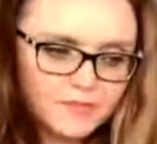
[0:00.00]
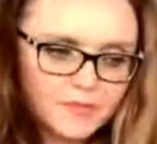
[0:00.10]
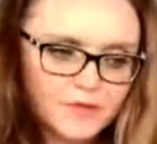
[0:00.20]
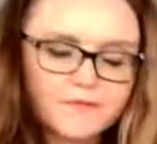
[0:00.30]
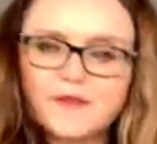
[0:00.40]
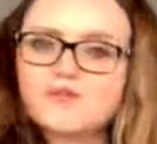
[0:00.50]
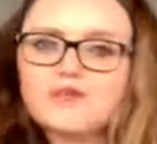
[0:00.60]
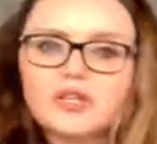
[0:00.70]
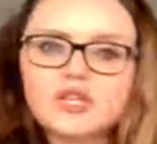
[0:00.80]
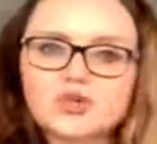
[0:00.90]
your feet
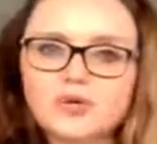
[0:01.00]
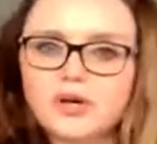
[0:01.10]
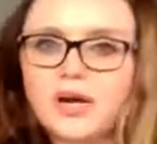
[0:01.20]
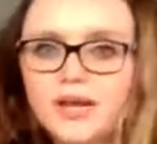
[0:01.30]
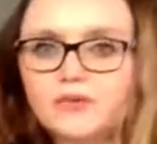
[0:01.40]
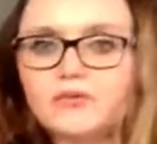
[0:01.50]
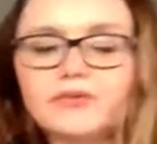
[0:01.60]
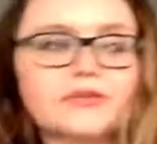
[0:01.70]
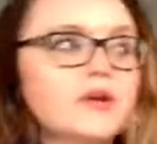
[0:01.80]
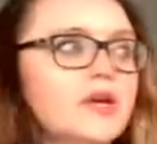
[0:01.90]
really show your
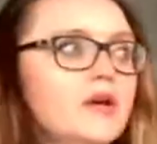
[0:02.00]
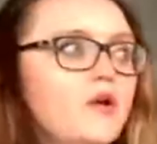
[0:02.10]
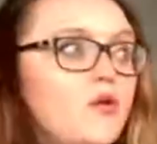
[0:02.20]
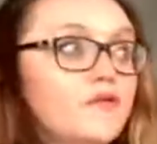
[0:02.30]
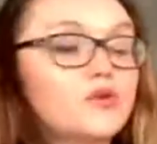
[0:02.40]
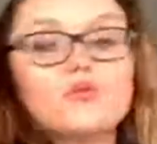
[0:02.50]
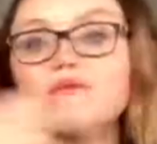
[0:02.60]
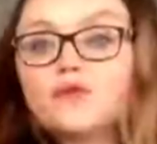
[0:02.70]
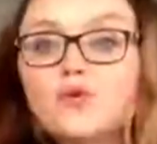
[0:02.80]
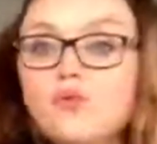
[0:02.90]
health of your
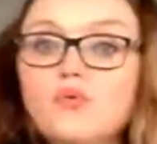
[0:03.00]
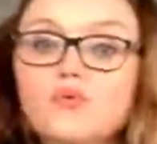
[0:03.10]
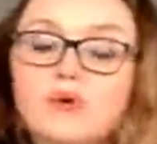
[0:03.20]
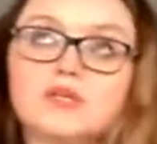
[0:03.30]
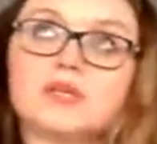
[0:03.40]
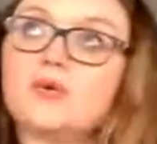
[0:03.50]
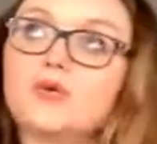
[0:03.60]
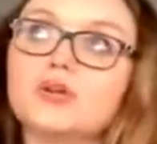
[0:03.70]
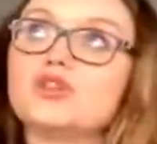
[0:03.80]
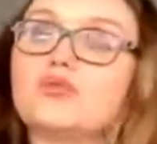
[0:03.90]
overall, to be
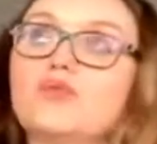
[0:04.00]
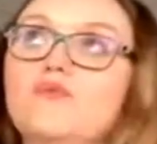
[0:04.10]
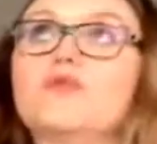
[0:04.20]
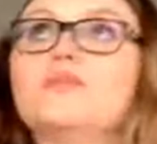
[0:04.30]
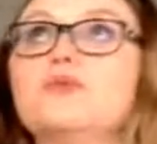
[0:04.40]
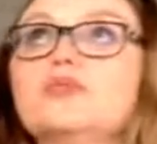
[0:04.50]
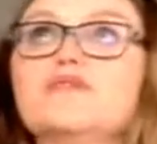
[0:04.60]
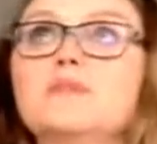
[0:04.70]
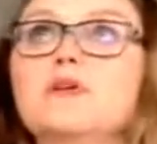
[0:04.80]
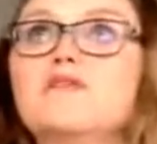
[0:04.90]
honest, your overall body,
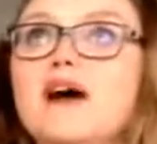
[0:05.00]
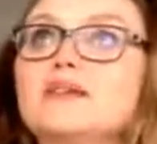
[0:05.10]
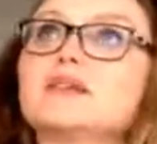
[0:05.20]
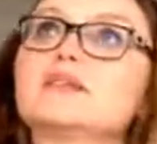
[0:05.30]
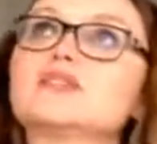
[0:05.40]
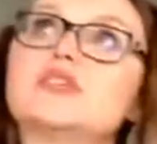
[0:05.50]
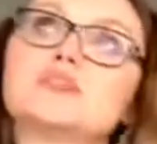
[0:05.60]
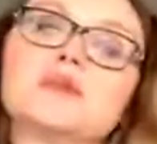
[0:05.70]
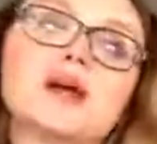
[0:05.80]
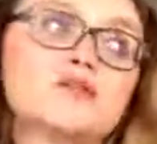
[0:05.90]
from your vascular
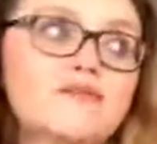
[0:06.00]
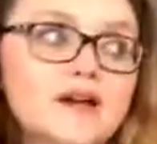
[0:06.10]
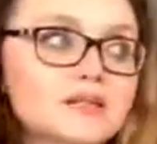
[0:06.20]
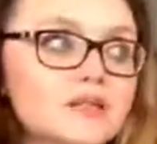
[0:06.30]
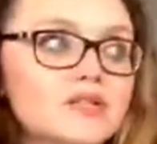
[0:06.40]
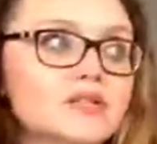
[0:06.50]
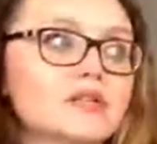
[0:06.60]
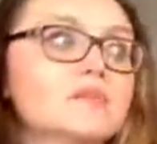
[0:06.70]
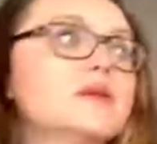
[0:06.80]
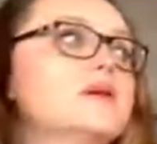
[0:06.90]
system, your cardiovascular system,